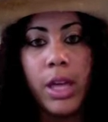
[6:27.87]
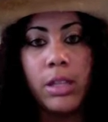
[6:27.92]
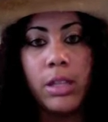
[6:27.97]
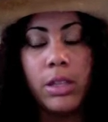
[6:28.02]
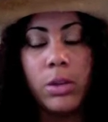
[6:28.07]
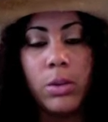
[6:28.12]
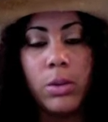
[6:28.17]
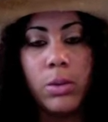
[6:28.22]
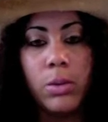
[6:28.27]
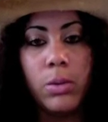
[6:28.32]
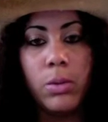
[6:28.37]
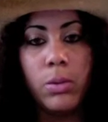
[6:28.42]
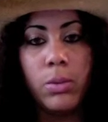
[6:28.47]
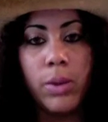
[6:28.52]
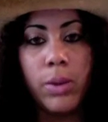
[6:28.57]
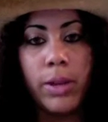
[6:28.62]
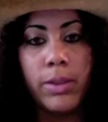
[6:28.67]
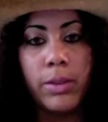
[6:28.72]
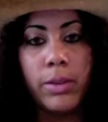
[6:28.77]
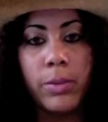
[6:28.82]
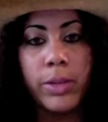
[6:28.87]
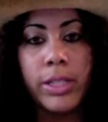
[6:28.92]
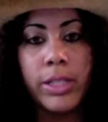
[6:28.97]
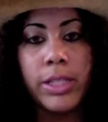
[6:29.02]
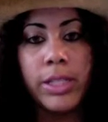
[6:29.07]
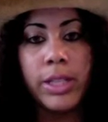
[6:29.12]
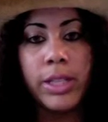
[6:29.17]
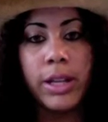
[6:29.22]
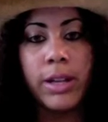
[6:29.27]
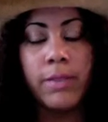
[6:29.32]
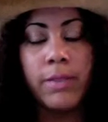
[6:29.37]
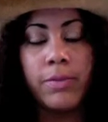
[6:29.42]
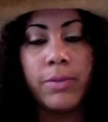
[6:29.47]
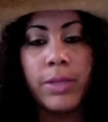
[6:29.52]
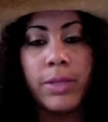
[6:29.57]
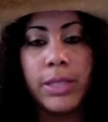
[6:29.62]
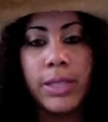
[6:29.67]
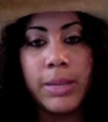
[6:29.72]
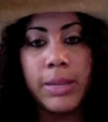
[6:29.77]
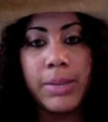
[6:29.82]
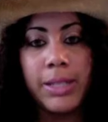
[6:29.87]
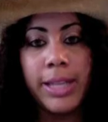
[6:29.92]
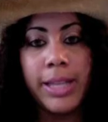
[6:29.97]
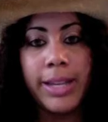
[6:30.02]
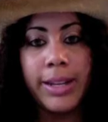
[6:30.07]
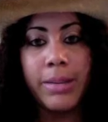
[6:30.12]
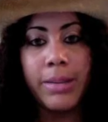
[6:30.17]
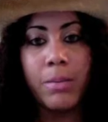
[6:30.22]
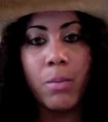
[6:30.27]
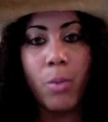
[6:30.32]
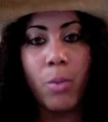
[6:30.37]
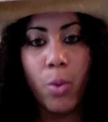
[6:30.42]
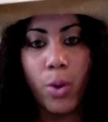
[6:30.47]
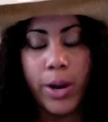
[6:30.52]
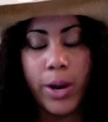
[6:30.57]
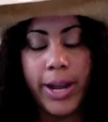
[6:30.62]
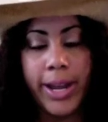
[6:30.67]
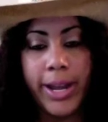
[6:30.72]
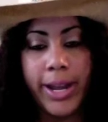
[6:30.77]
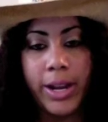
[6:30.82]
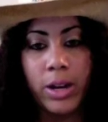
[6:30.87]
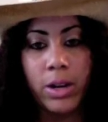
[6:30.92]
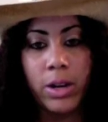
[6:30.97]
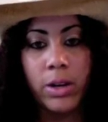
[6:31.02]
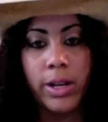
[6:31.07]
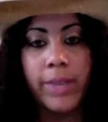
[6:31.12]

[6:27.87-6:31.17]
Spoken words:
you run the risk of stimulating more hair.